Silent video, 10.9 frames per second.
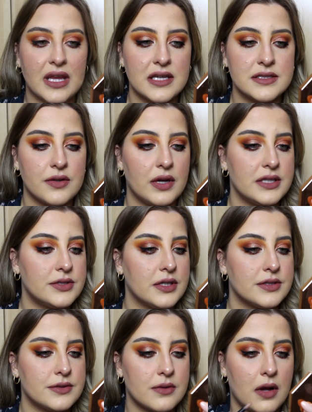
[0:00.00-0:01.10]
So I
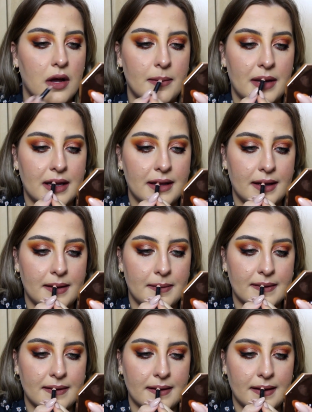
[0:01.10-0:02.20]
just draw my
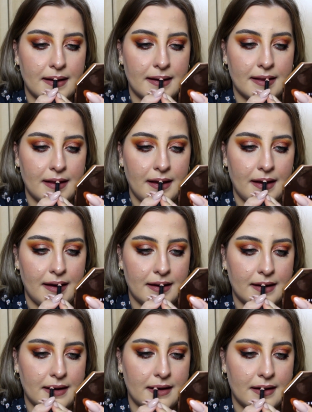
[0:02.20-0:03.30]
lips like
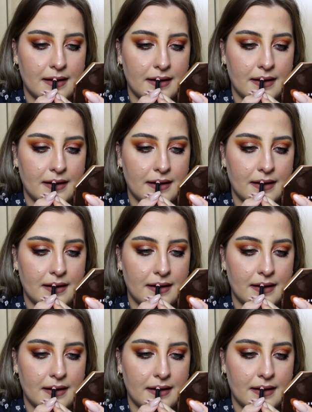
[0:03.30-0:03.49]
that.